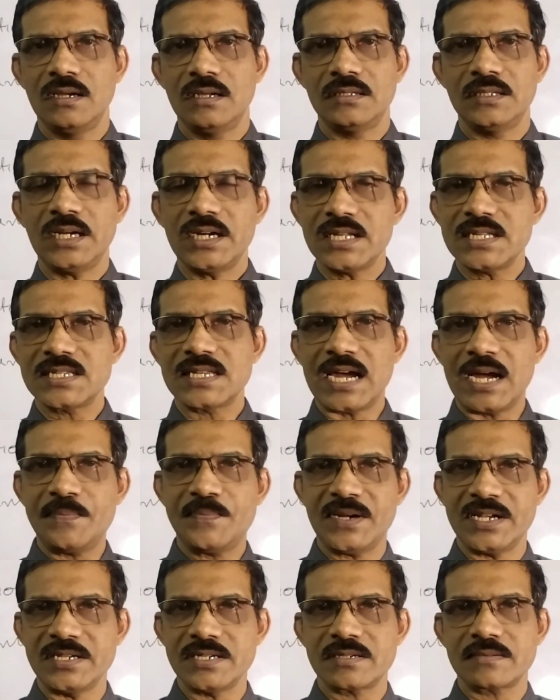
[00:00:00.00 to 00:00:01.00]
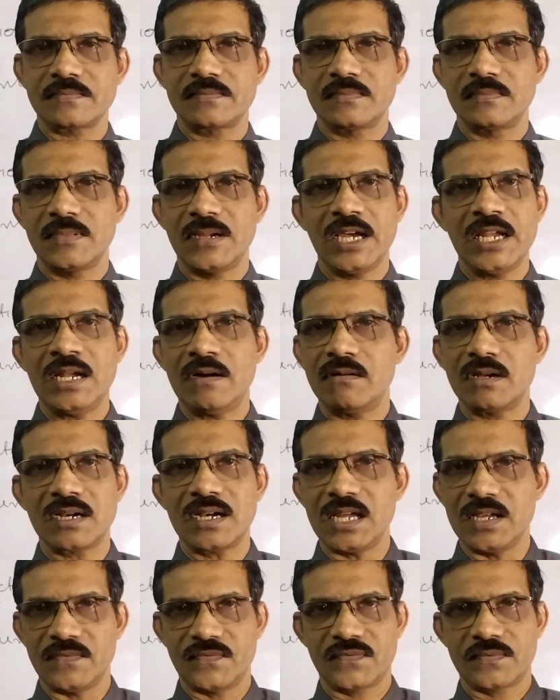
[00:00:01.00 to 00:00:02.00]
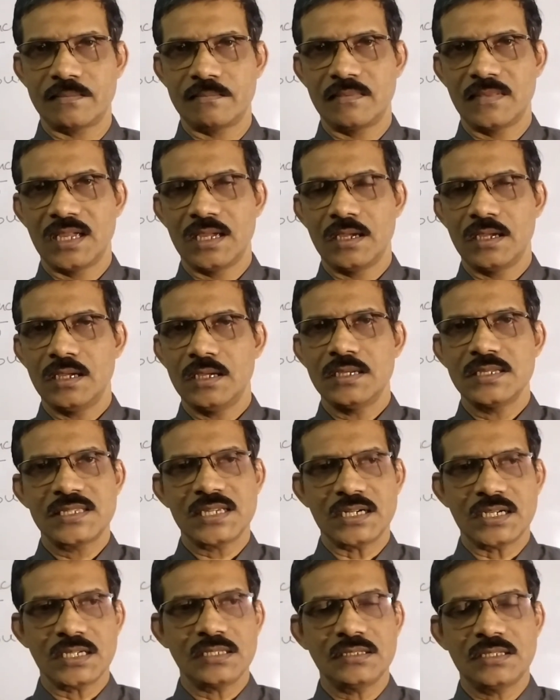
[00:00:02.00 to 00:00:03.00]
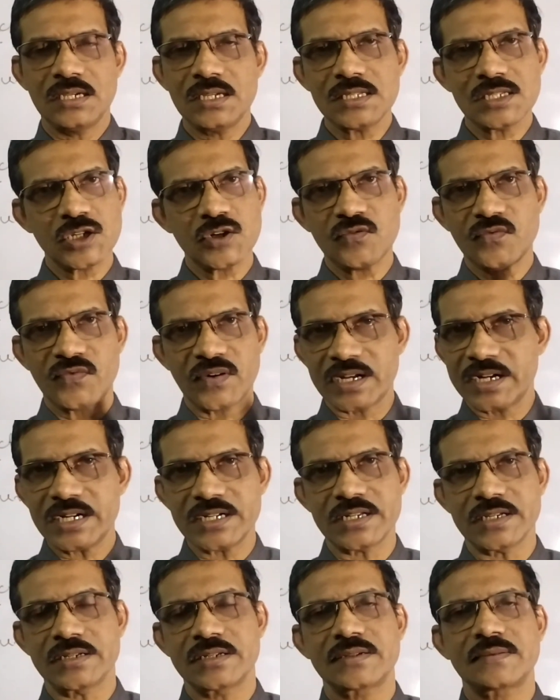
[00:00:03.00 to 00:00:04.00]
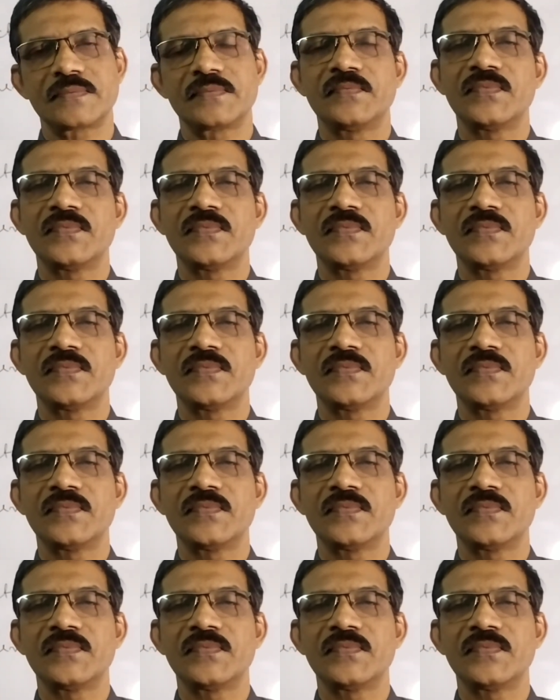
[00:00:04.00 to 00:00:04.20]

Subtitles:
that is happened in our life. Certain things you forget it.